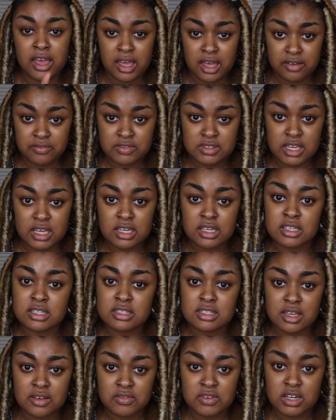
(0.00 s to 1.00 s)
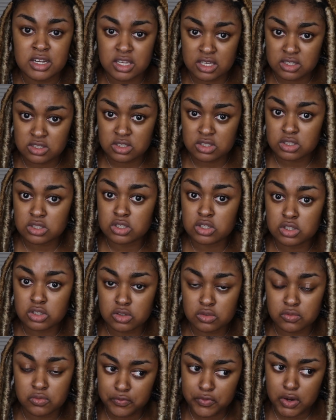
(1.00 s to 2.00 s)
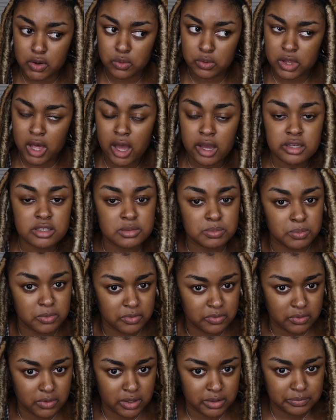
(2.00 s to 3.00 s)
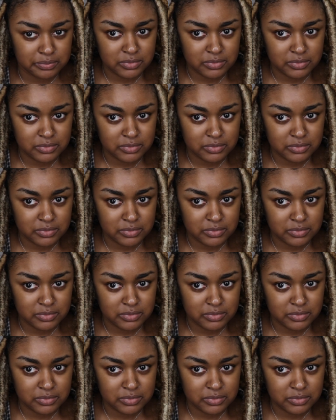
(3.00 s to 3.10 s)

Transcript: have taken 7 days to do faux locks before.